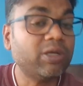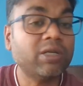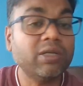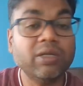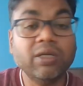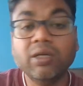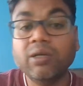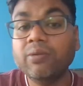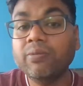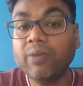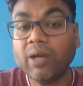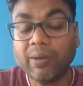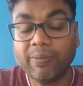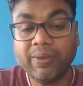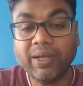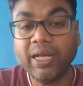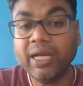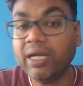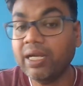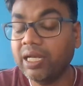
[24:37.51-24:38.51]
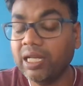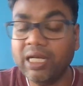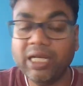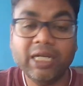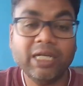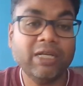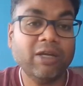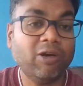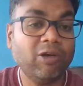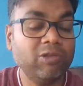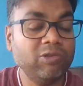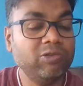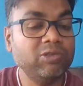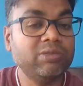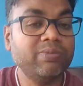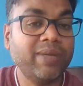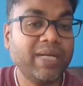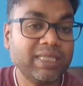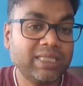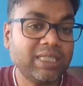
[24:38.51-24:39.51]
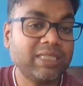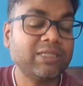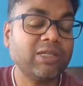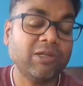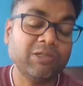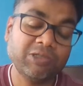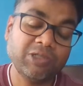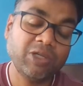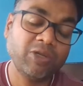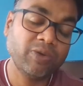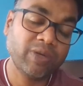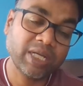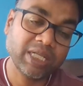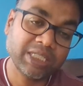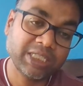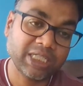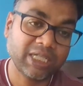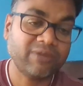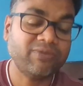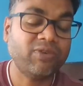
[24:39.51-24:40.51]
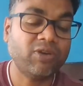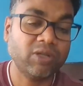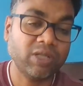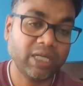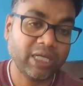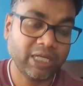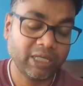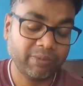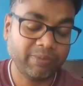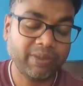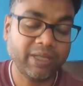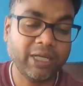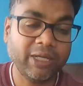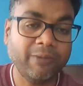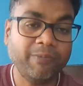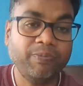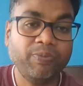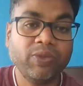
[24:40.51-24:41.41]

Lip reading: update, delete, all those methods also you can check for that API.